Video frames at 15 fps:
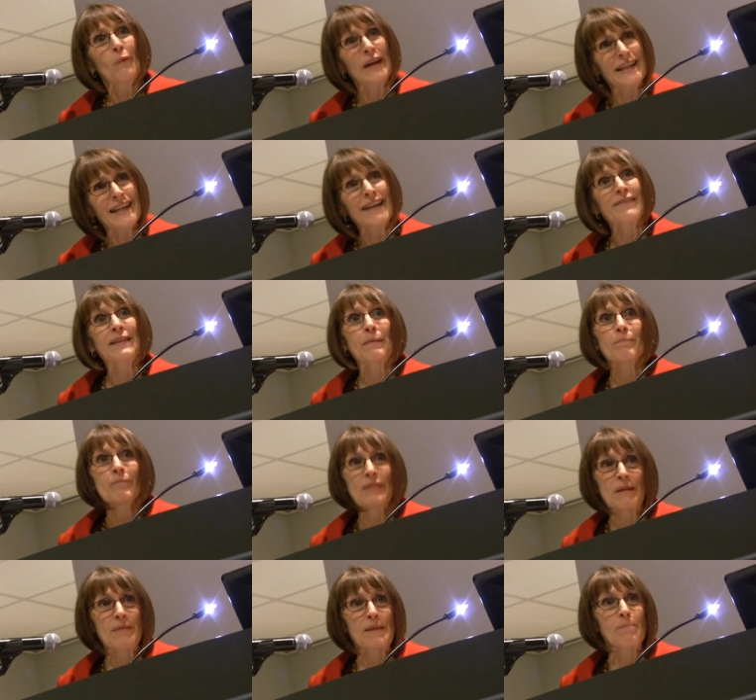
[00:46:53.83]
We need the,
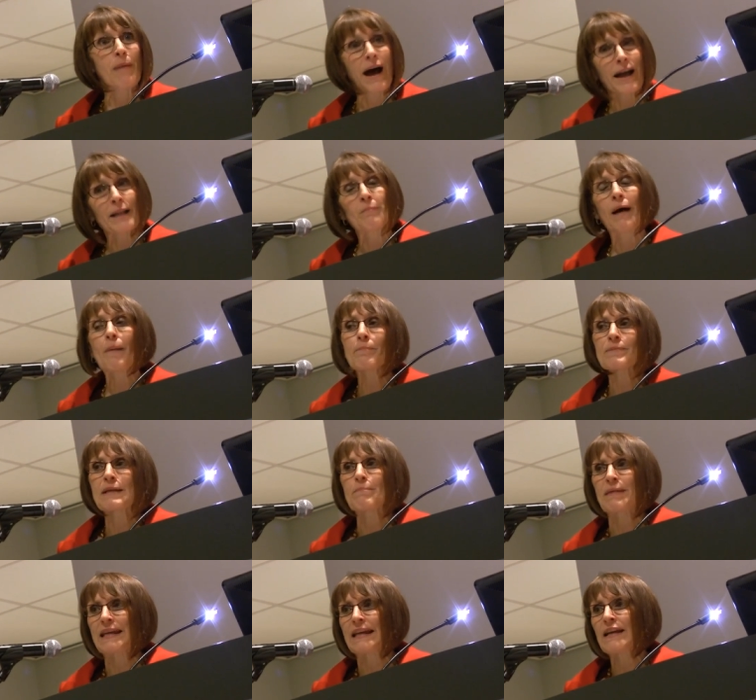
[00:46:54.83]
the bottom up
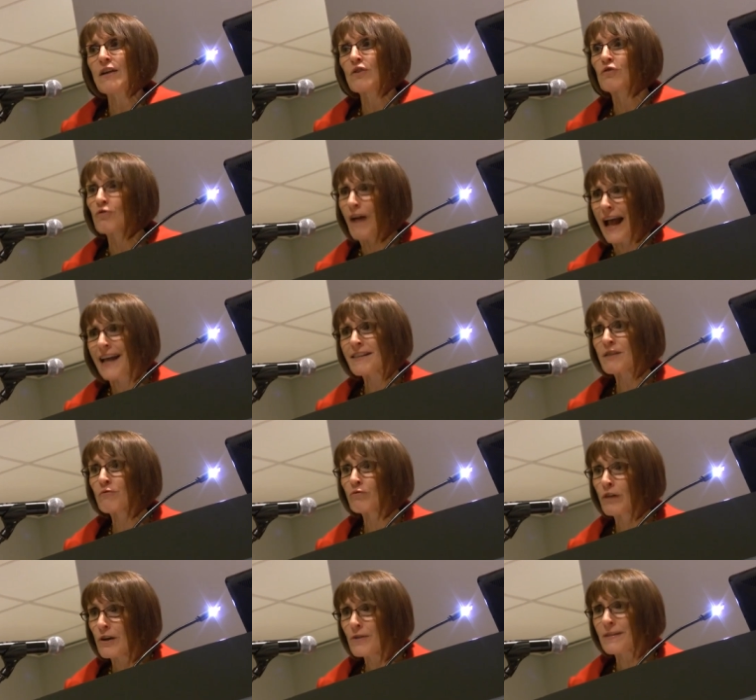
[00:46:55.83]
to be
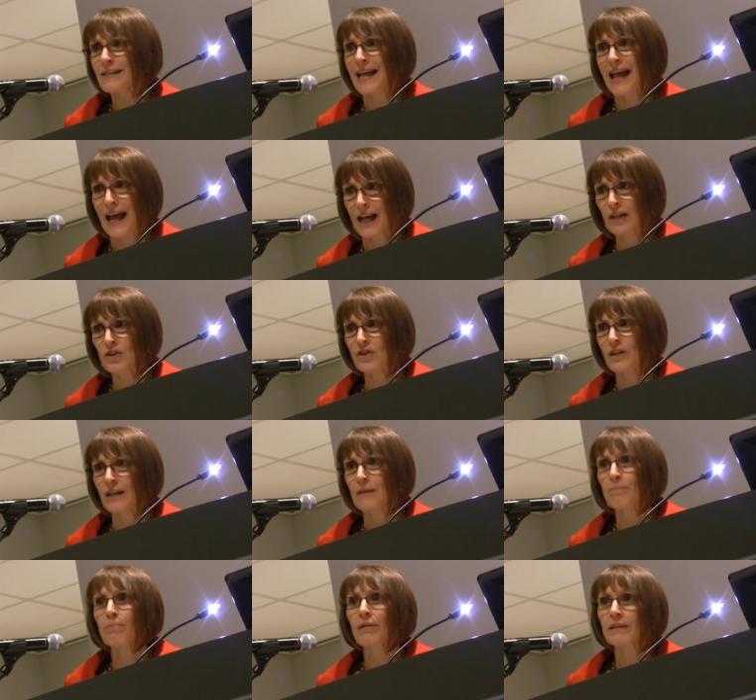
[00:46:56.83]
grassroots
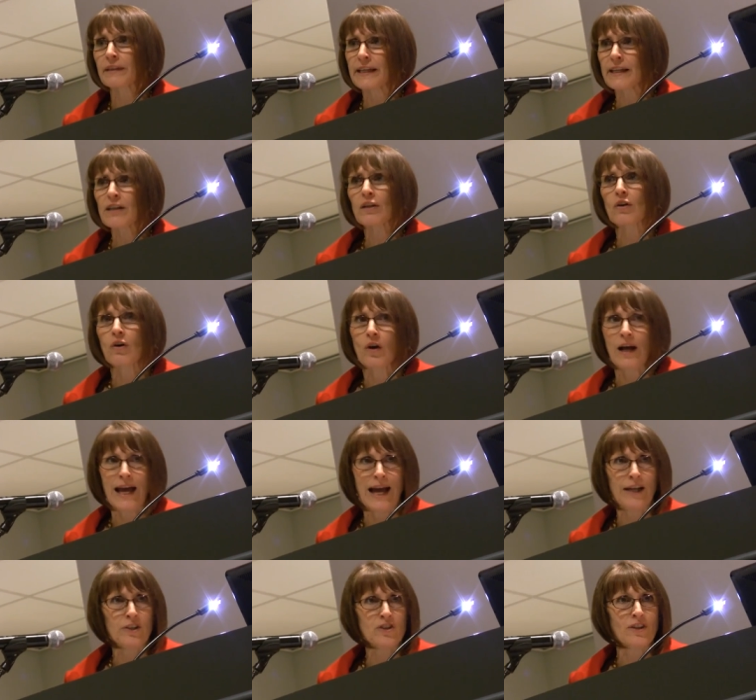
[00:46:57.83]
action, political
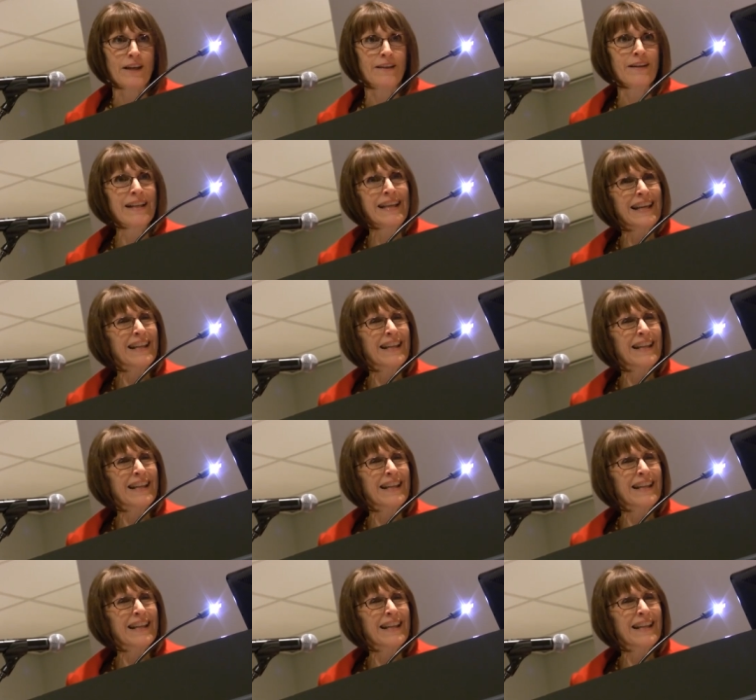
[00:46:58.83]
action.